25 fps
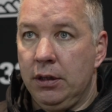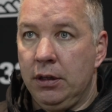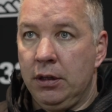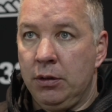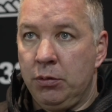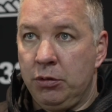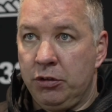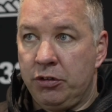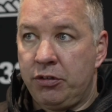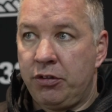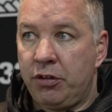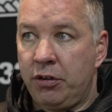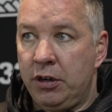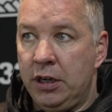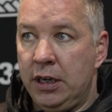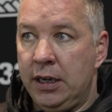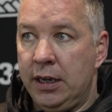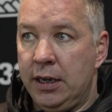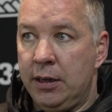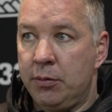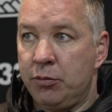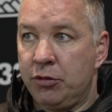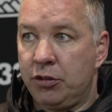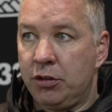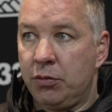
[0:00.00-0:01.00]
There was three
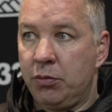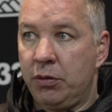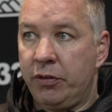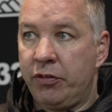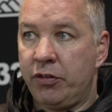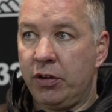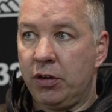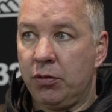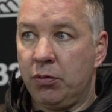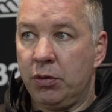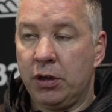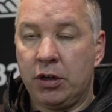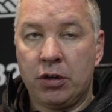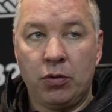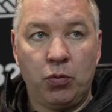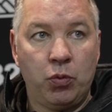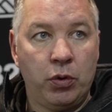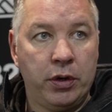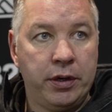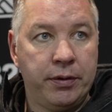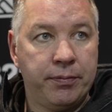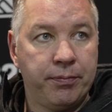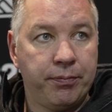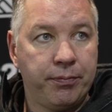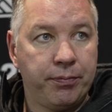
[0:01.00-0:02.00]
games that we felt we could
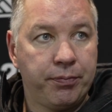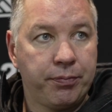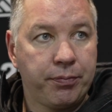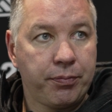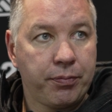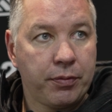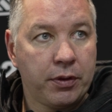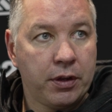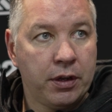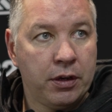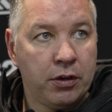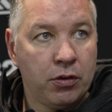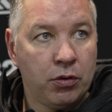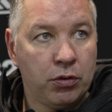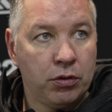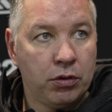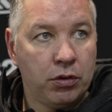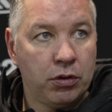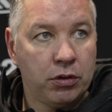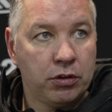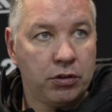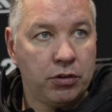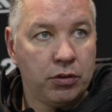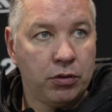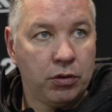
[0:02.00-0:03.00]
win, and on,
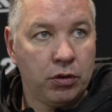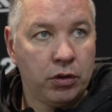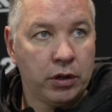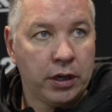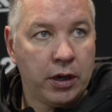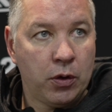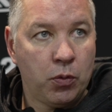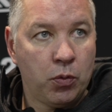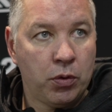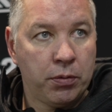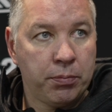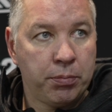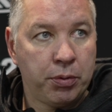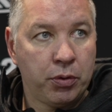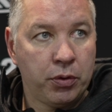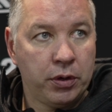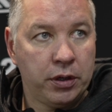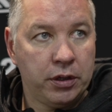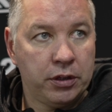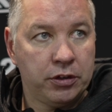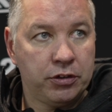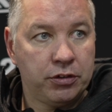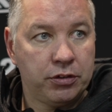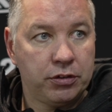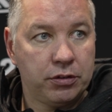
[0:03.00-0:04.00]
to only get one
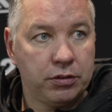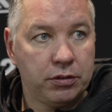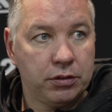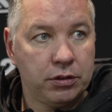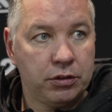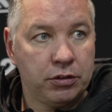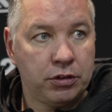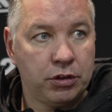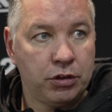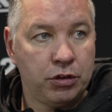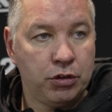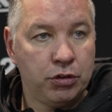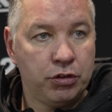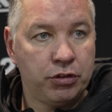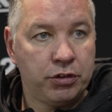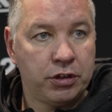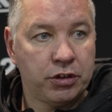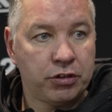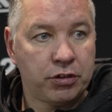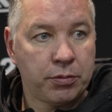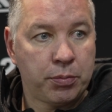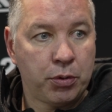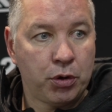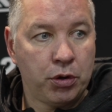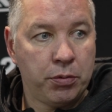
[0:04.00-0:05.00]
point is, is a huge
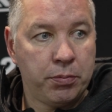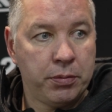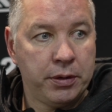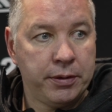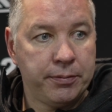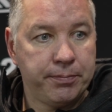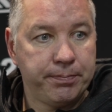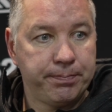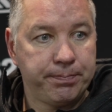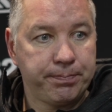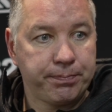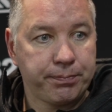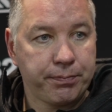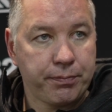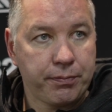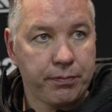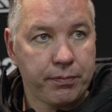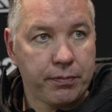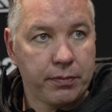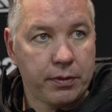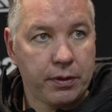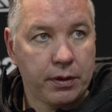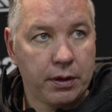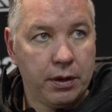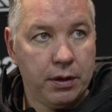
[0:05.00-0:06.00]
disappointment.
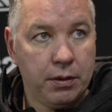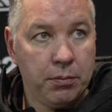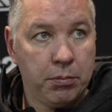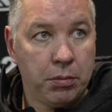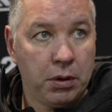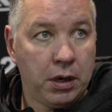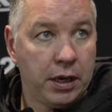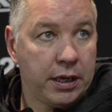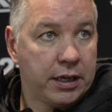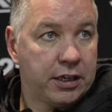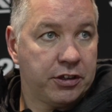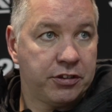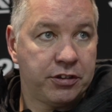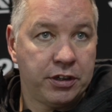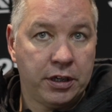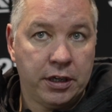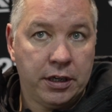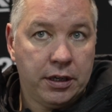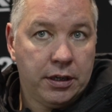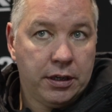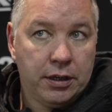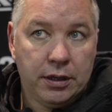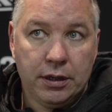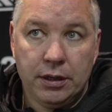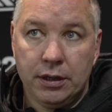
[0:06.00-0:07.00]
But like I
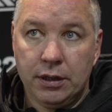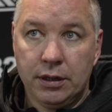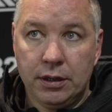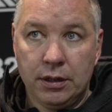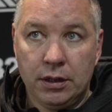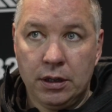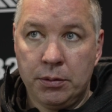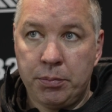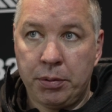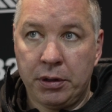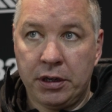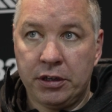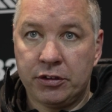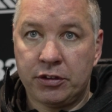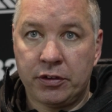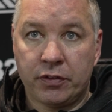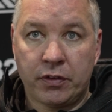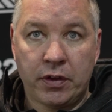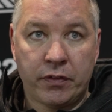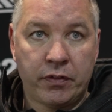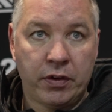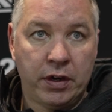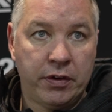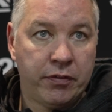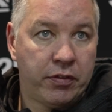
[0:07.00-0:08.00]
say, the players have
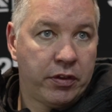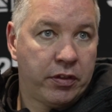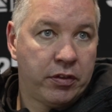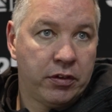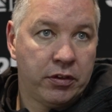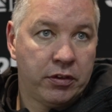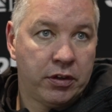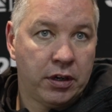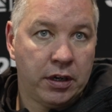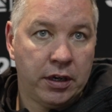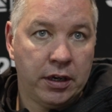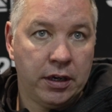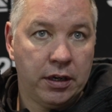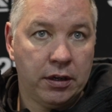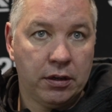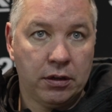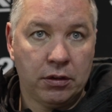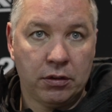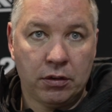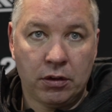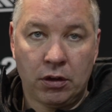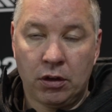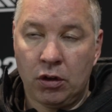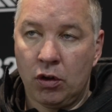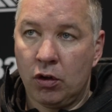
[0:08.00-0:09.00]
given everything today.
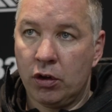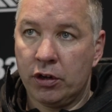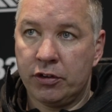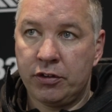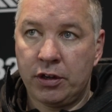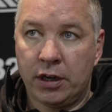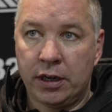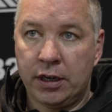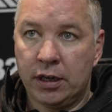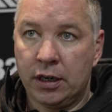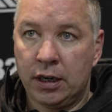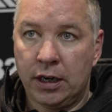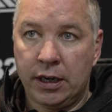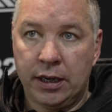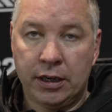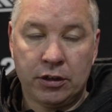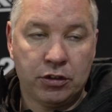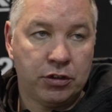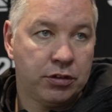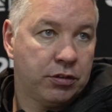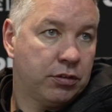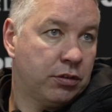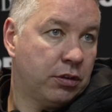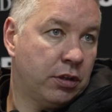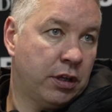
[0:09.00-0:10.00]
A lot of tired
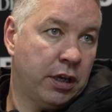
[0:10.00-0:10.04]
legs.